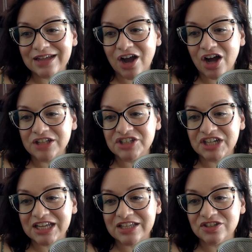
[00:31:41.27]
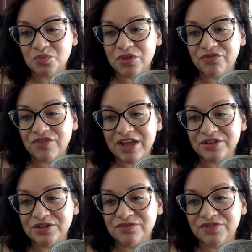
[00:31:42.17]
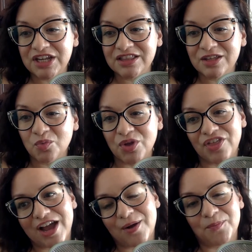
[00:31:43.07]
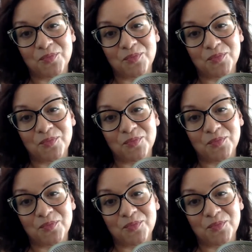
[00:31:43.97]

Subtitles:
on chickens with feathered feet than without?